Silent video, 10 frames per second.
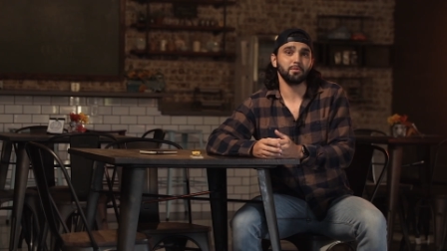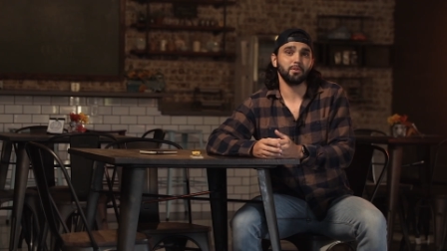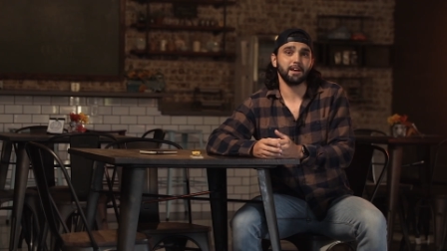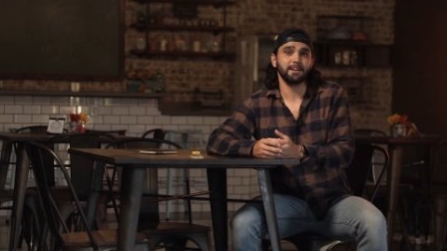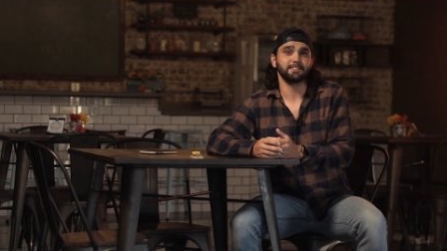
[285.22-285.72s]

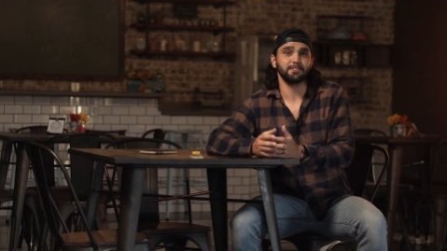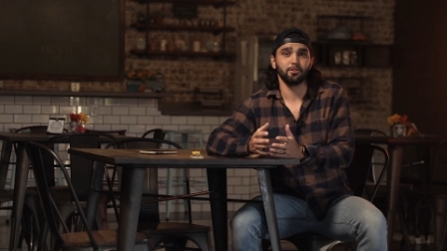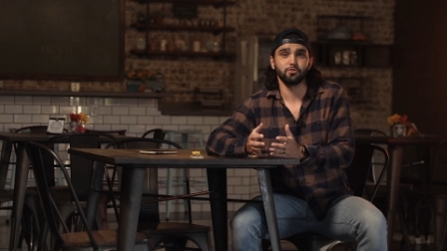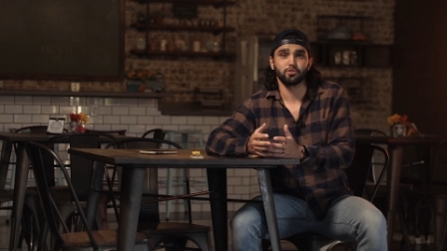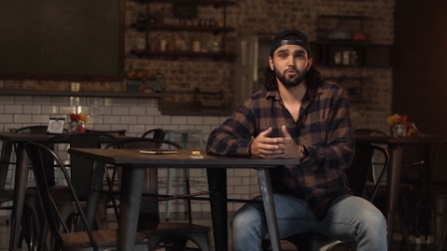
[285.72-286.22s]
way to
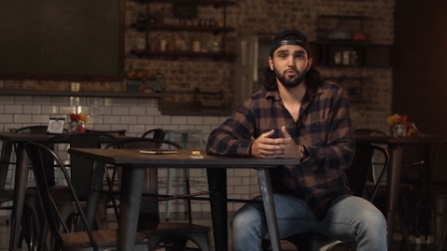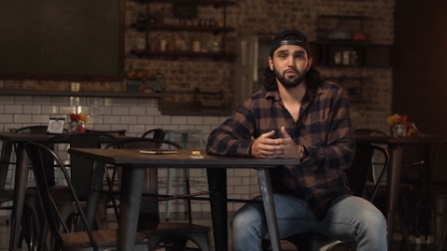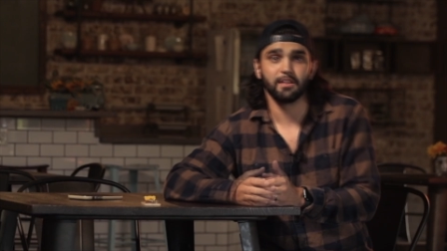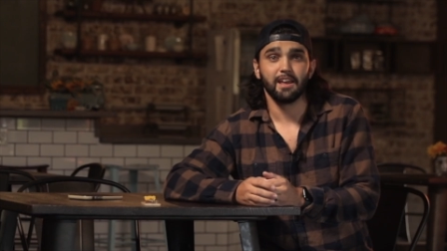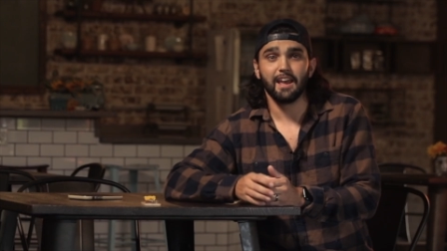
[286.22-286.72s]
know truth,
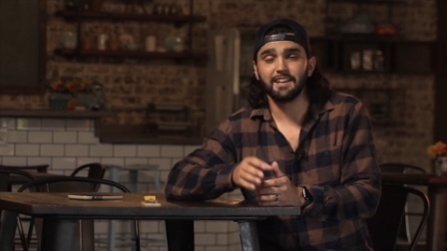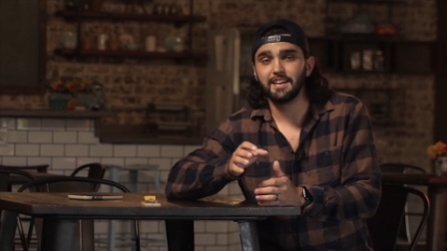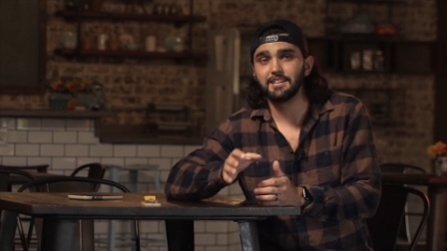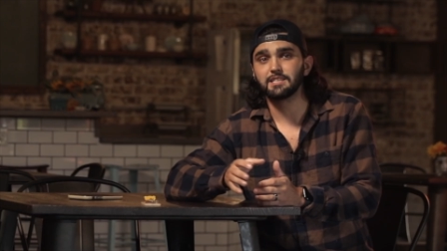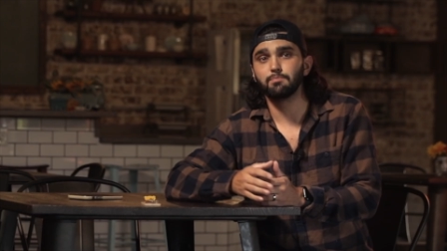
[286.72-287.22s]
and
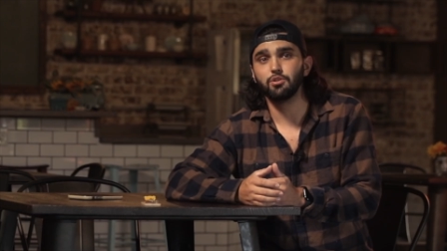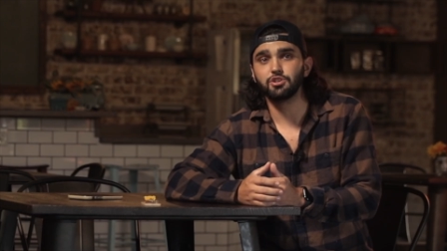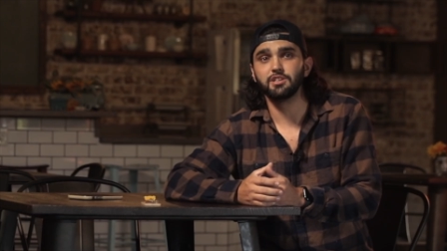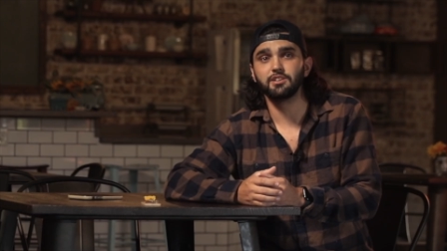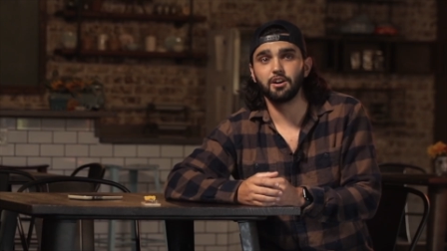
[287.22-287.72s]
it is
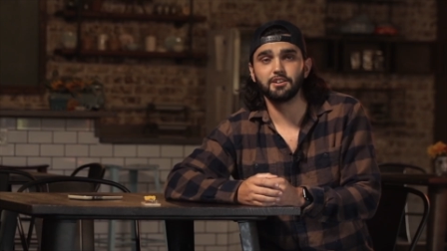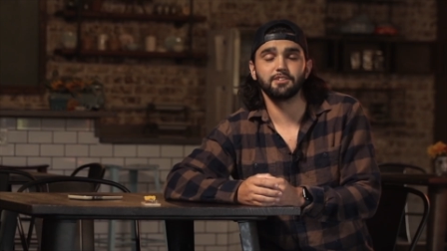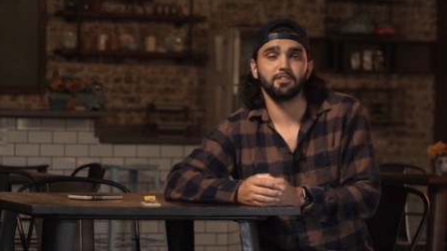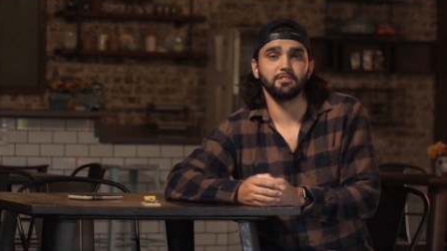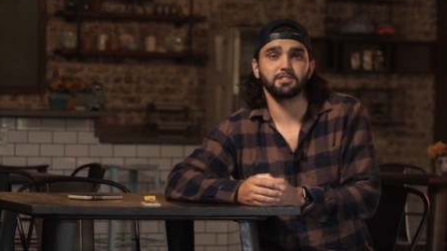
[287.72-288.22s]
pushing young
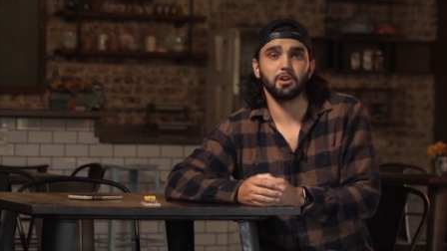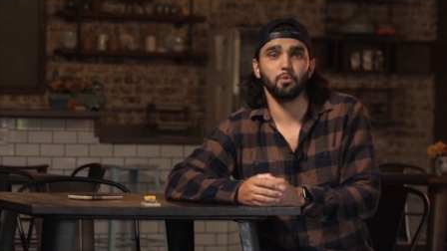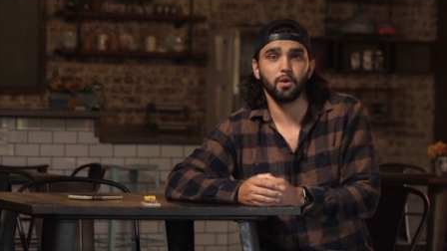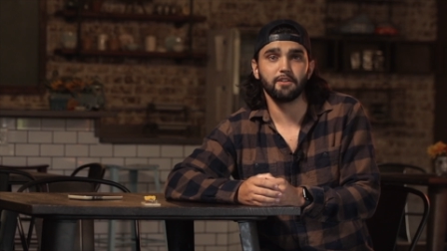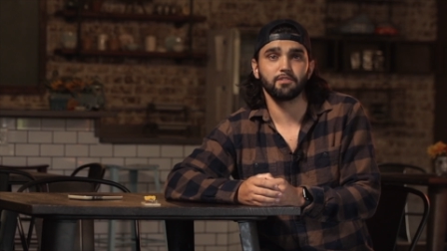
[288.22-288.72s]
adults
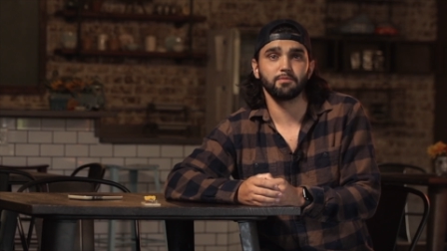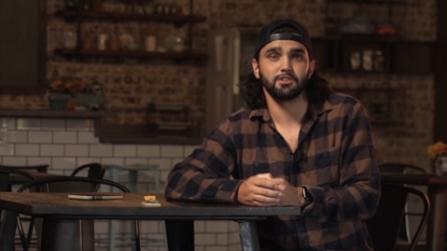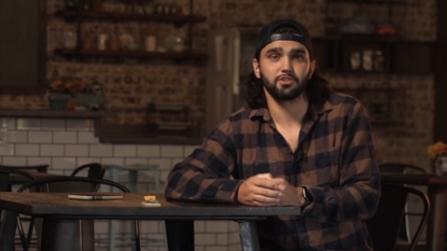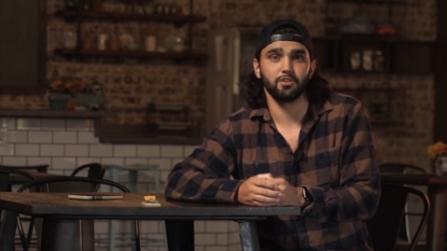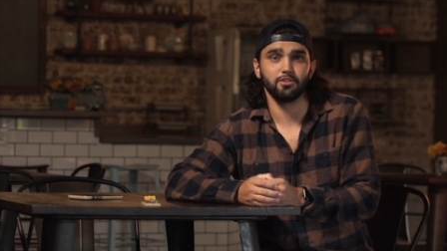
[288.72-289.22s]
away from the
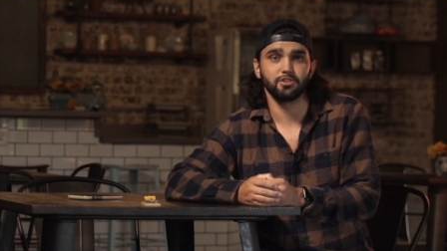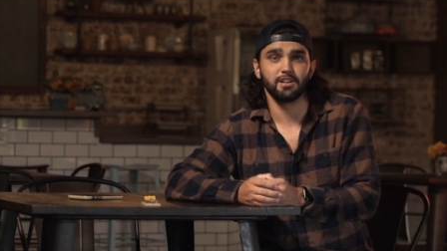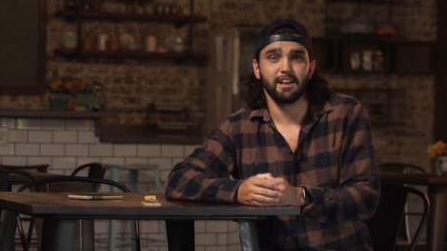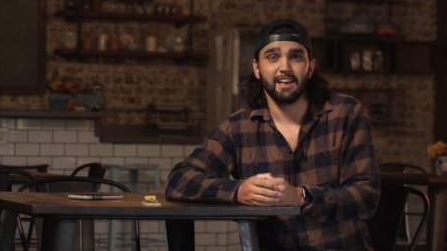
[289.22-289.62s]
church.